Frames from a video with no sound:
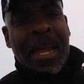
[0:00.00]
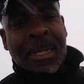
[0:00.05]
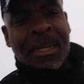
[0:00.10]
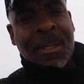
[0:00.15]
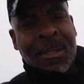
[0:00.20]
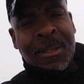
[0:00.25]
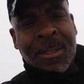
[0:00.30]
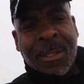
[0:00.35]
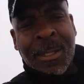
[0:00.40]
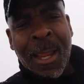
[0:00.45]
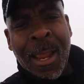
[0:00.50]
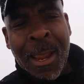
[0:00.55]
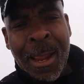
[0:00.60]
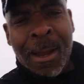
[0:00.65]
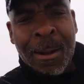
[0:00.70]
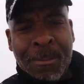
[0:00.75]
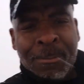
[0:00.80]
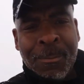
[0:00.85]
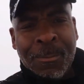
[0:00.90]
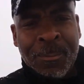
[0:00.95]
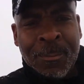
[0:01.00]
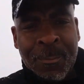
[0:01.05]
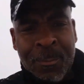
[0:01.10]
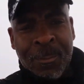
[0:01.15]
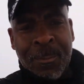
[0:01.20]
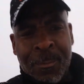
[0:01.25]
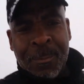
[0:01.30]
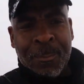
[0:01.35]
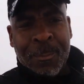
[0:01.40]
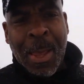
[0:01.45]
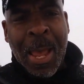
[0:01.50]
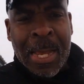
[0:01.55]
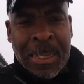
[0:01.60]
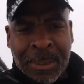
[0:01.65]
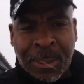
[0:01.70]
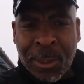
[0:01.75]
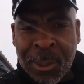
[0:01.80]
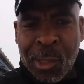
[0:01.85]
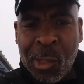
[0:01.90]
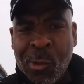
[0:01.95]
Hey, Sam,
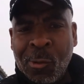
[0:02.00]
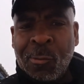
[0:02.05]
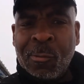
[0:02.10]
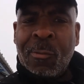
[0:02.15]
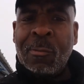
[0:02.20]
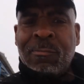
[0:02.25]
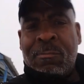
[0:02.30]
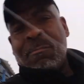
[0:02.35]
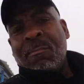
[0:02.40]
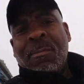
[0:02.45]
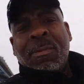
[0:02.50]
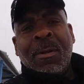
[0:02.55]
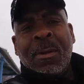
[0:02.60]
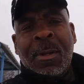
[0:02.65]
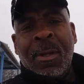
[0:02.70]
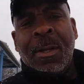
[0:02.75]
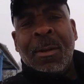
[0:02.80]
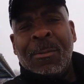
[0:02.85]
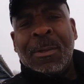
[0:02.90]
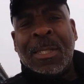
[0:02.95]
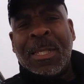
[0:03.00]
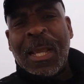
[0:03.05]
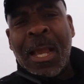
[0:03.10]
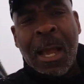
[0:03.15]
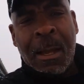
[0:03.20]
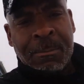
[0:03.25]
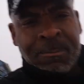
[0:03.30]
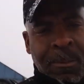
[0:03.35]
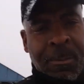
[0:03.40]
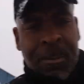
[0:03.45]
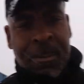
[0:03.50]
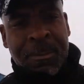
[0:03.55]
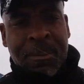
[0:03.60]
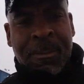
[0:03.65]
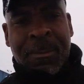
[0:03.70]
Basil, what's up?